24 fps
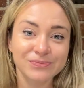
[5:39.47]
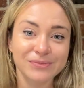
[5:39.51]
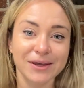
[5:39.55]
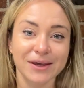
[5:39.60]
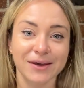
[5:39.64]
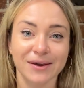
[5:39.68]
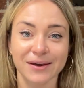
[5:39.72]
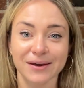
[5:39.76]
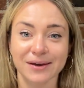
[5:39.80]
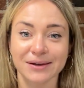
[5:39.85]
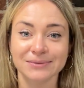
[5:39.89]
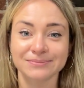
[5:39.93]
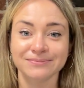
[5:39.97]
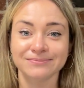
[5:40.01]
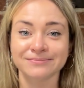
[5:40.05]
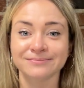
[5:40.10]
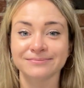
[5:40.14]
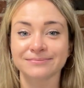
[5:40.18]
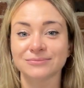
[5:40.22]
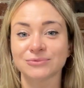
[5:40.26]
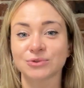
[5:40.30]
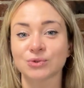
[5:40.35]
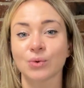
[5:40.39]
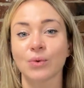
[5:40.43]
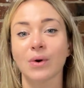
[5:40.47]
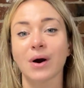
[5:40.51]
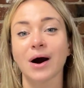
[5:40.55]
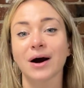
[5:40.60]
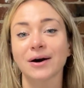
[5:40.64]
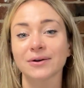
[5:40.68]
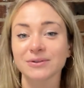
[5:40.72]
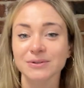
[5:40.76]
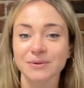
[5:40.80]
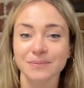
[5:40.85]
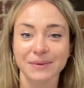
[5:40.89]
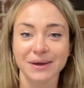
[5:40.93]
and to
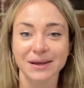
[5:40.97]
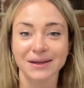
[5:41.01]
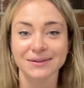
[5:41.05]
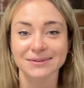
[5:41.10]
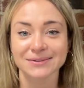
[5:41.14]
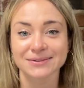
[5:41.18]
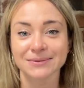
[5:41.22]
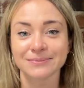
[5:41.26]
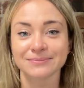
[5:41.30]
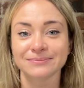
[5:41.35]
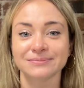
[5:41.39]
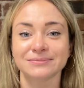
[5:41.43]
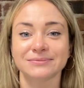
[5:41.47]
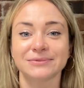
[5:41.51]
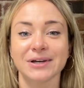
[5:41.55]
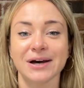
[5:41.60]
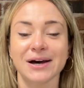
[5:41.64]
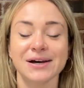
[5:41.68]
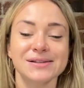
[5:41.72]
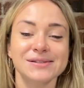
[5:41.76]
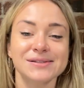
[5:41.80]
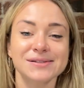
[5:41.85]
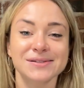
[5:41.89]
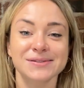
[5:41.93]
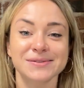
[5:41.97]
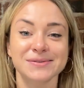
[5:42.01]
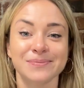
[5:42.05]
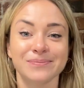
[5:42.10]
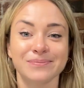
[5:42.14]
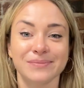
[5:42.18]
automate tasks,